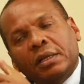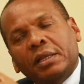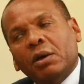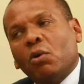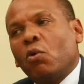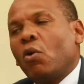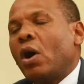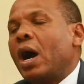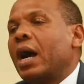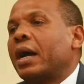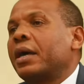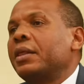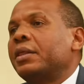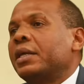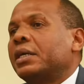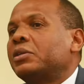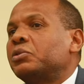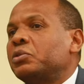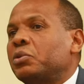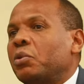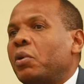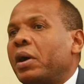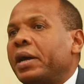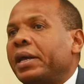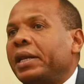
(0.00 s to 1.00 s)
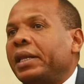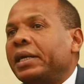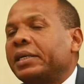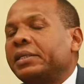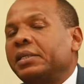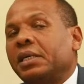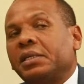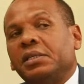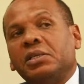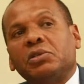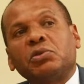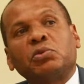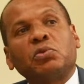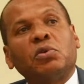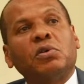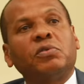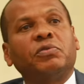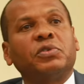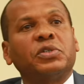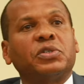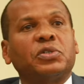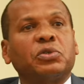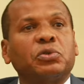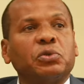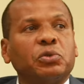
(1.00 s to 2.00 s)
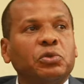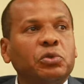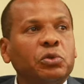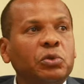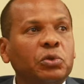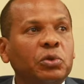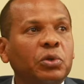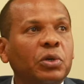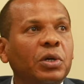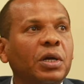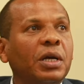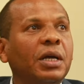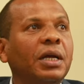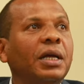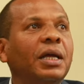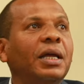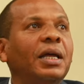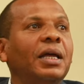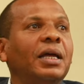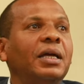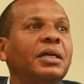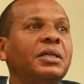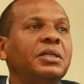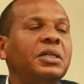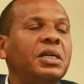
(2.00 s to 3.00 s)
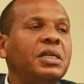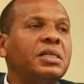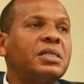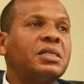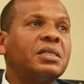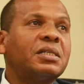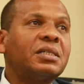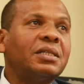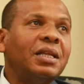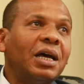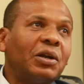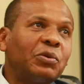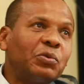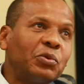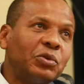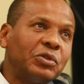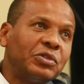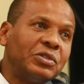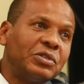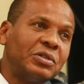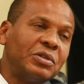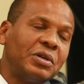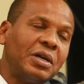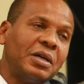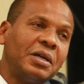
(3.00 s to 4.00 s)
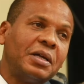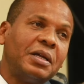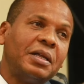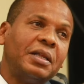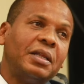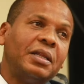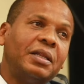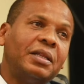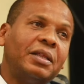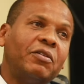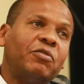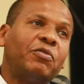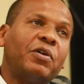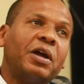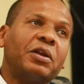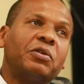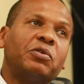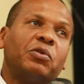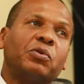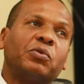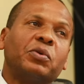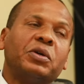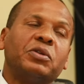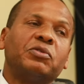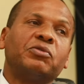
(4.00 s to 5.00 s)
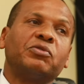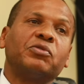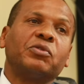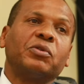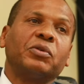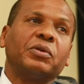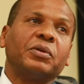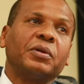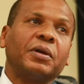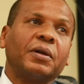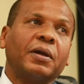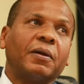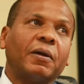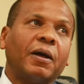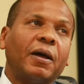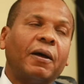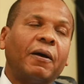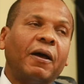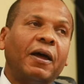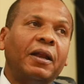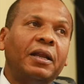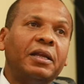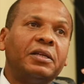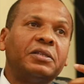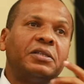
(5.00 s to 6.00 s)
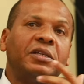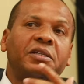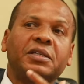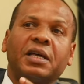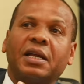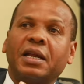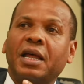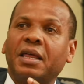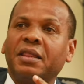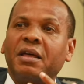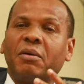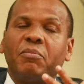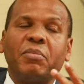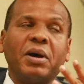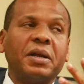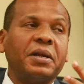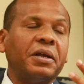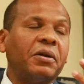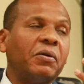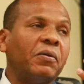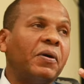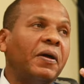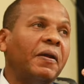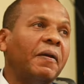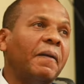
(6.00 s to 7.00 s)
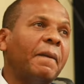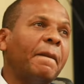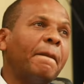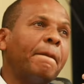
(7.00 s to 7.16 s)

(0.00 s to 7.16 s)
the work that you are elected into office to do. Yes, that was the final question, unless there's another burning one.